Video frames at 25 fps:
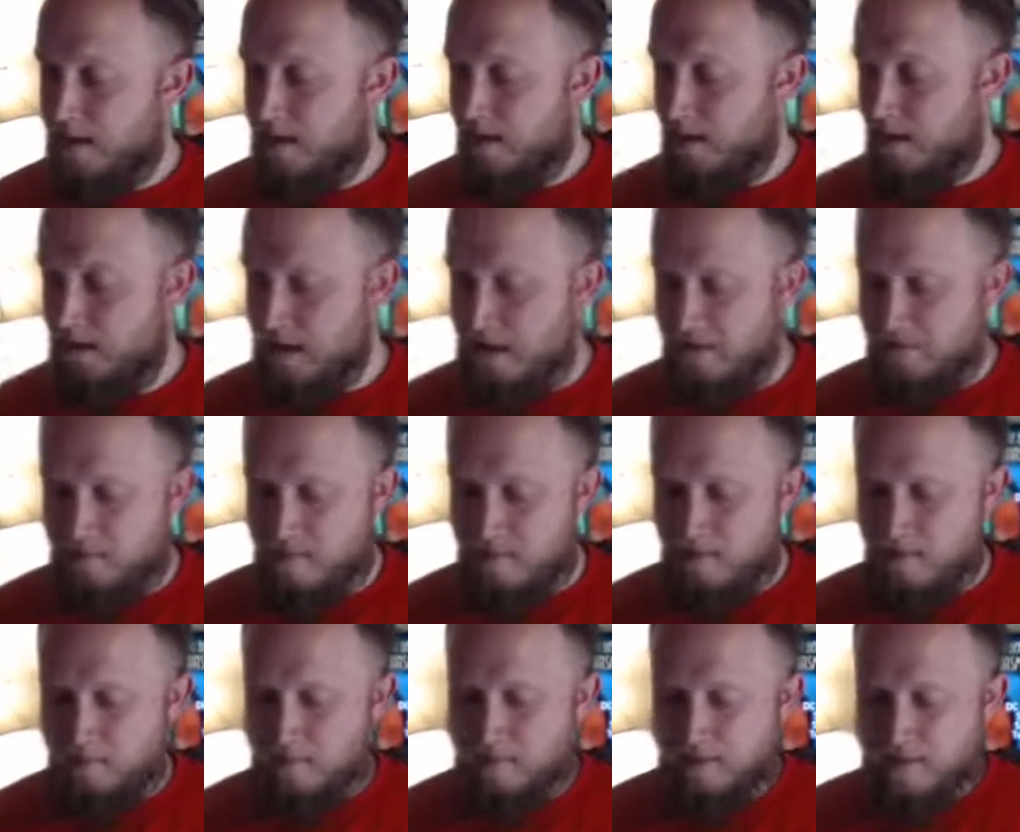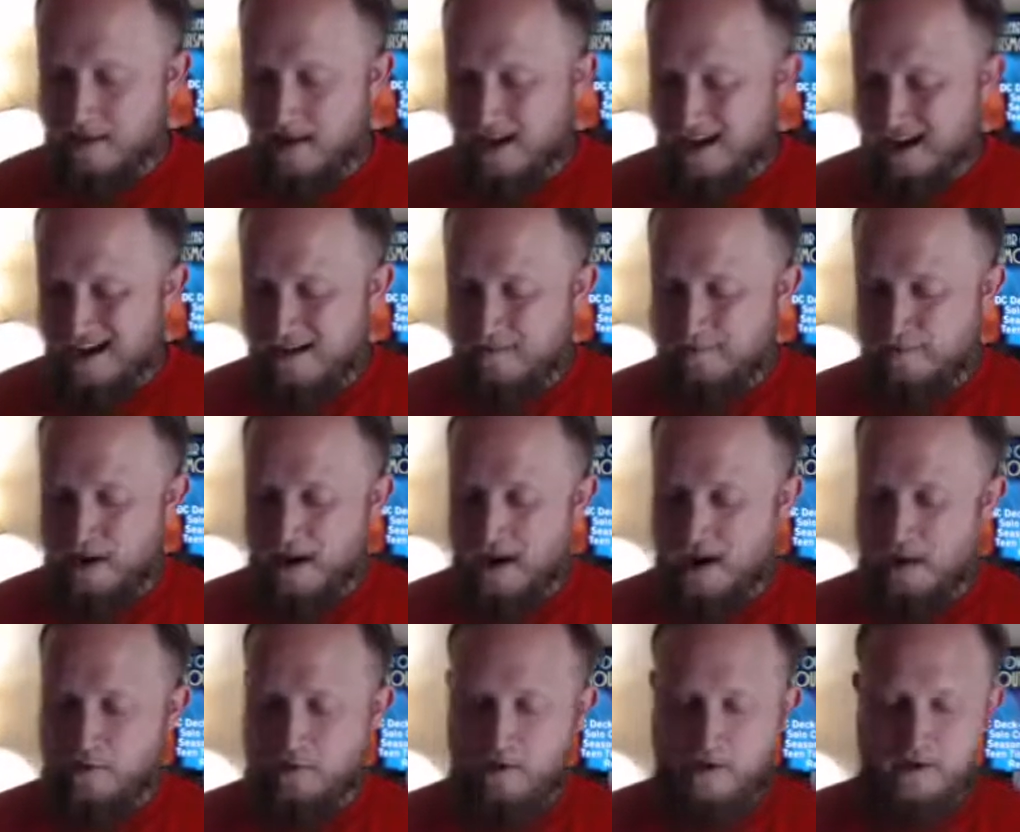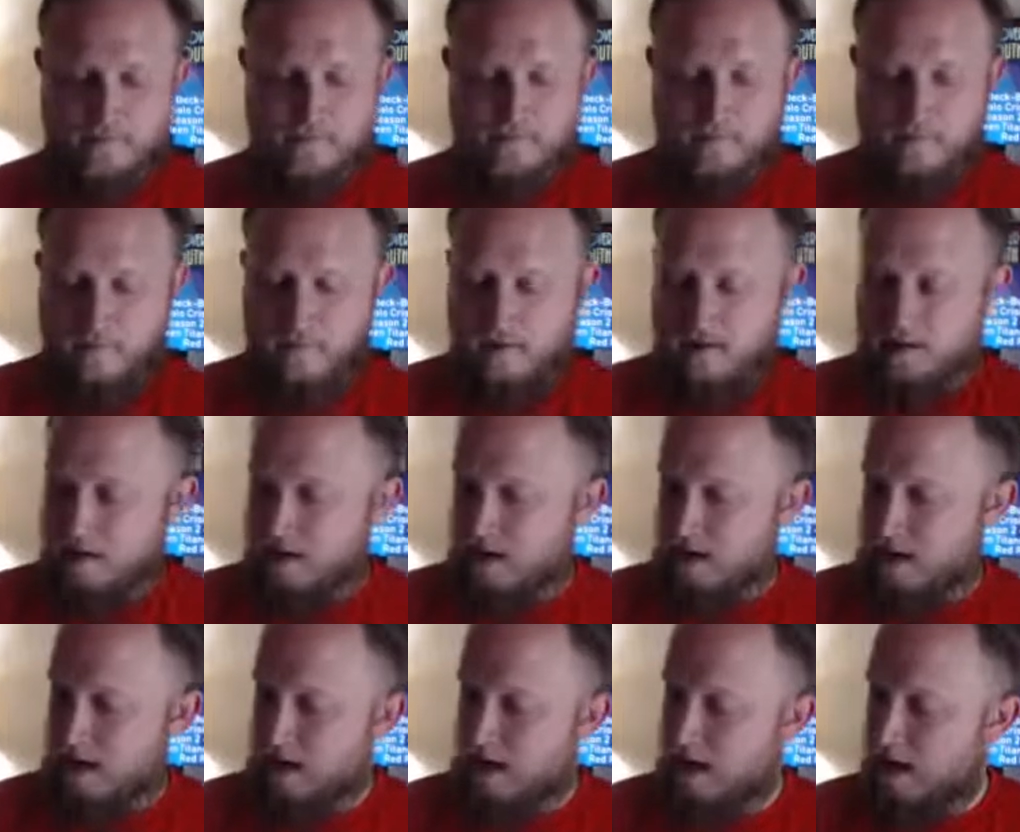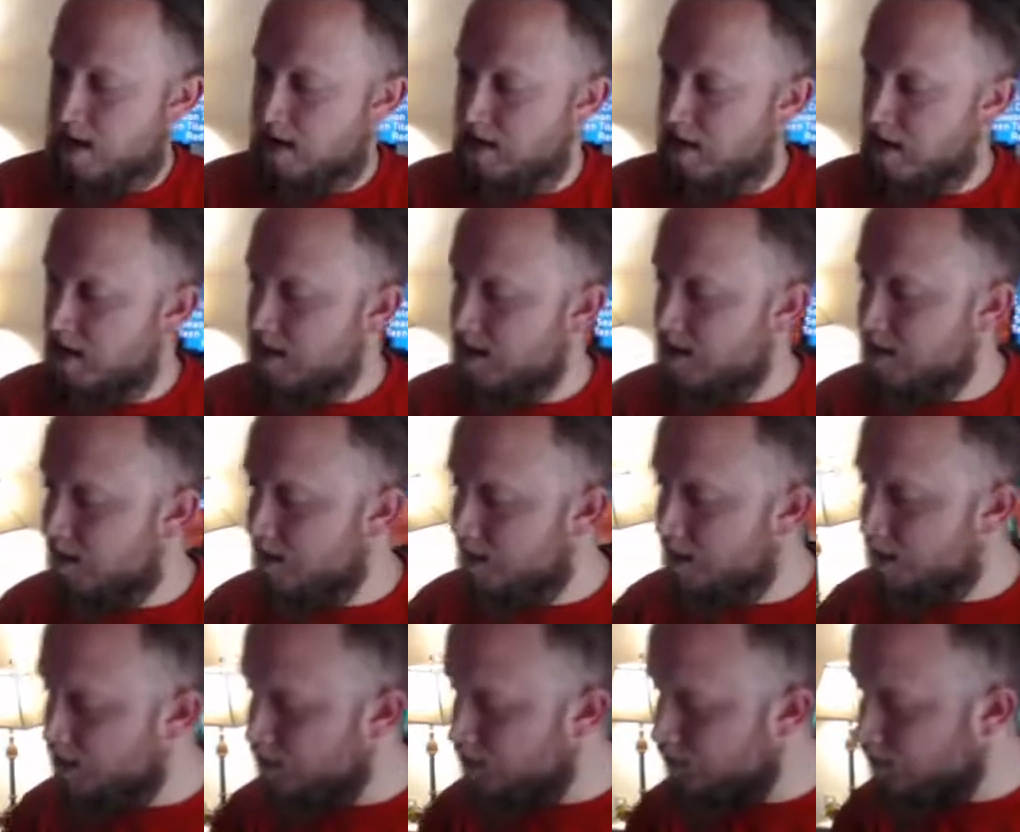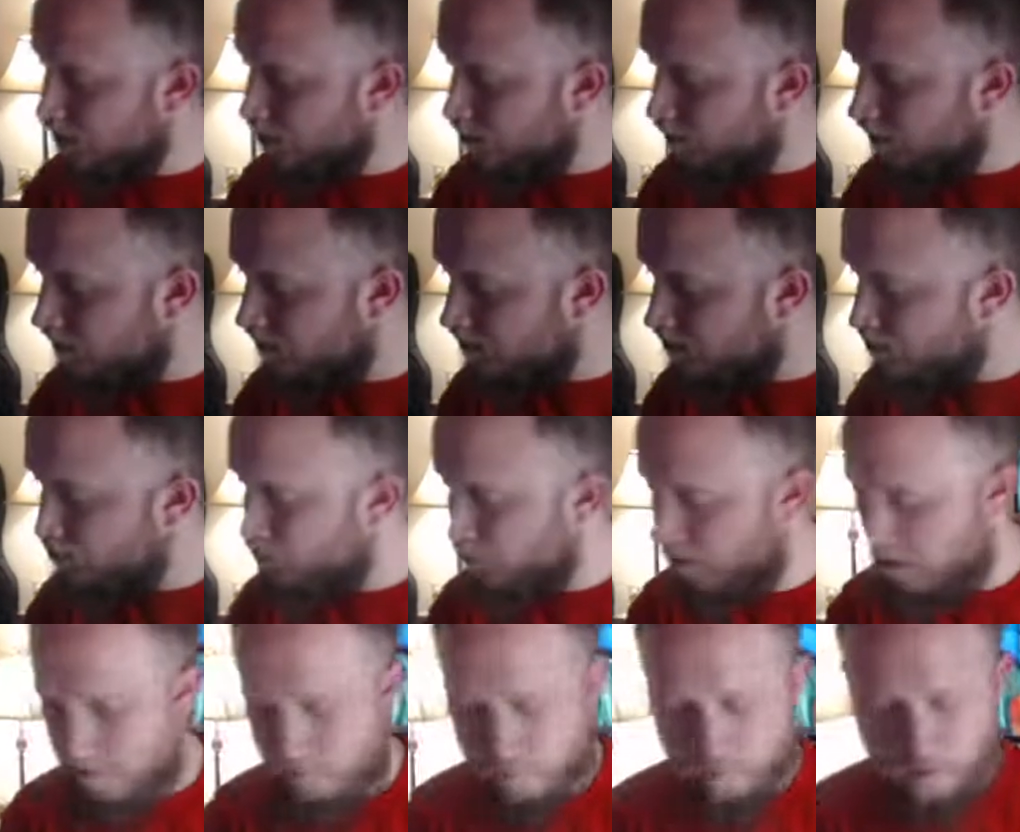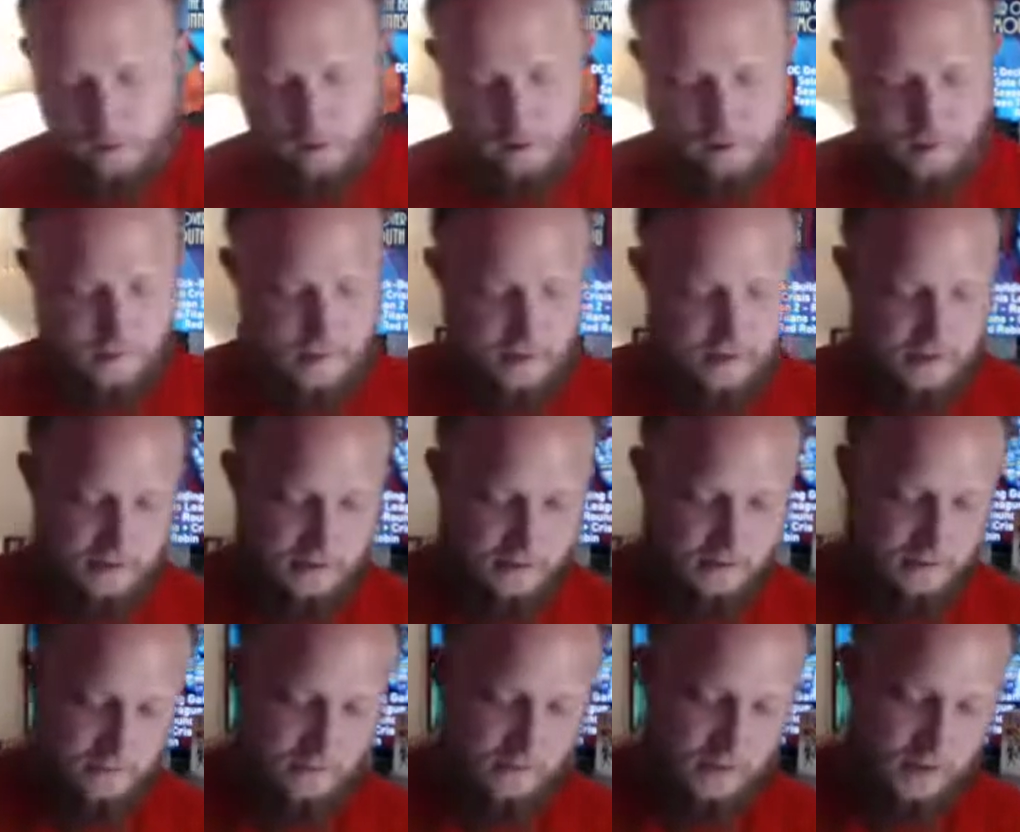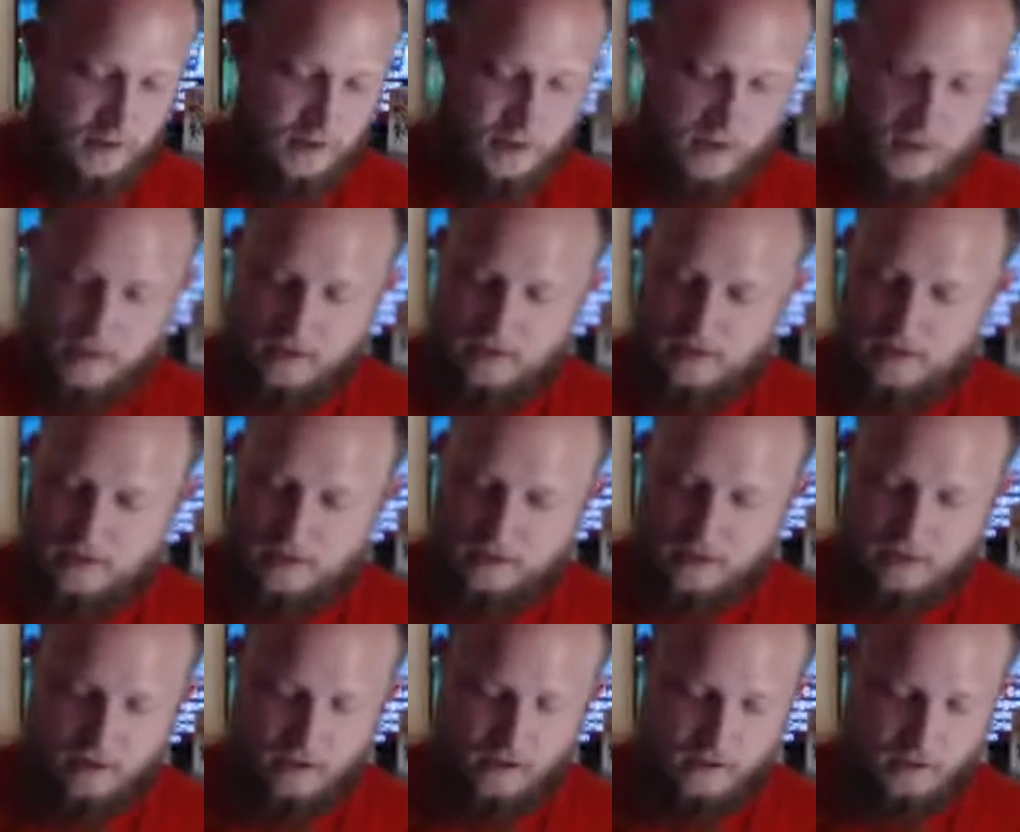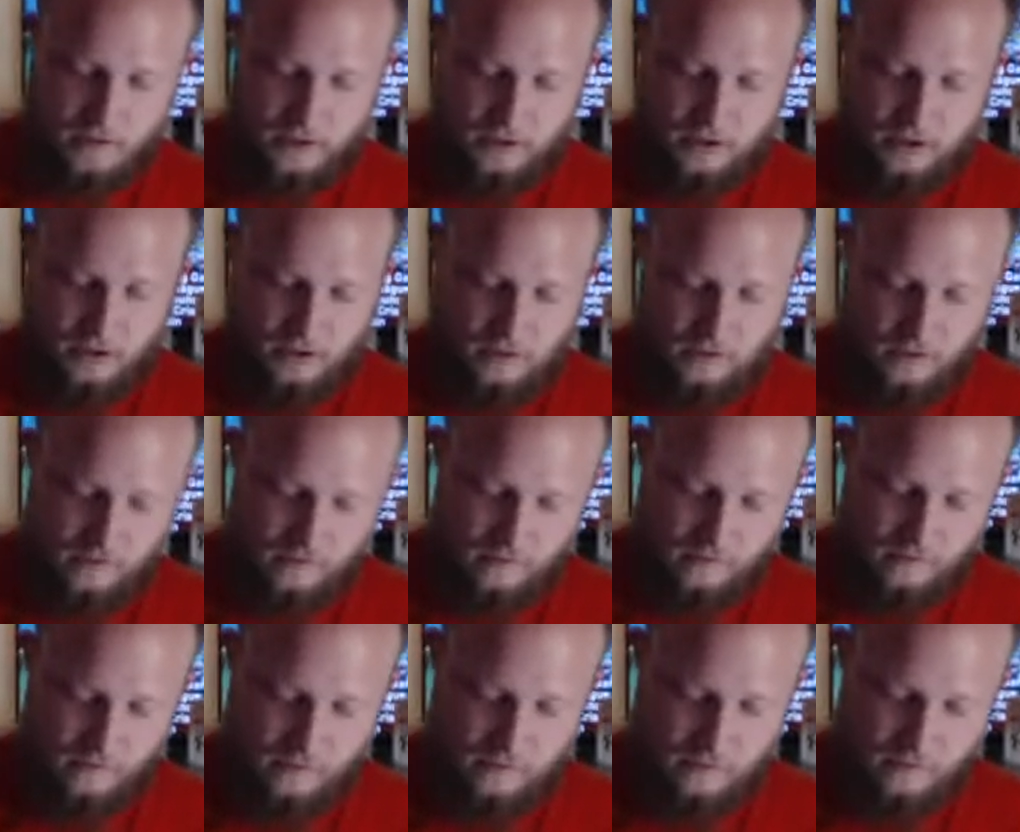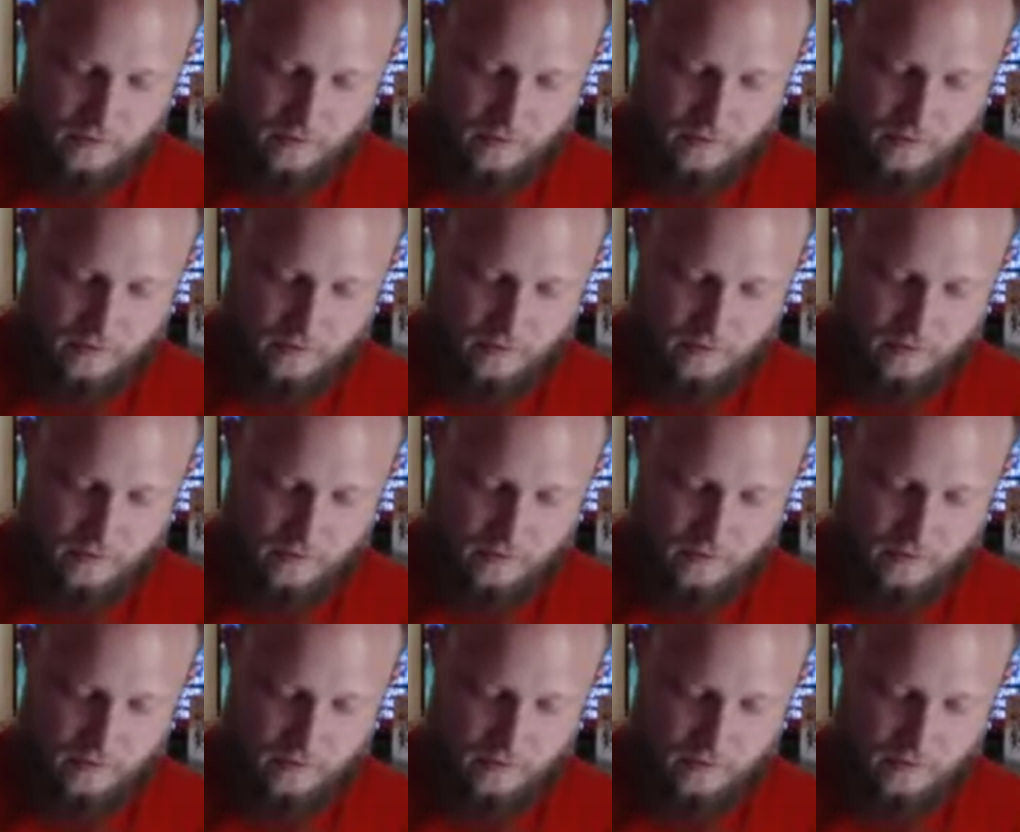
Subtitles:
Leaving me with 9 power. And I can still go ahead and destroy 4 equipment. So 1, 2.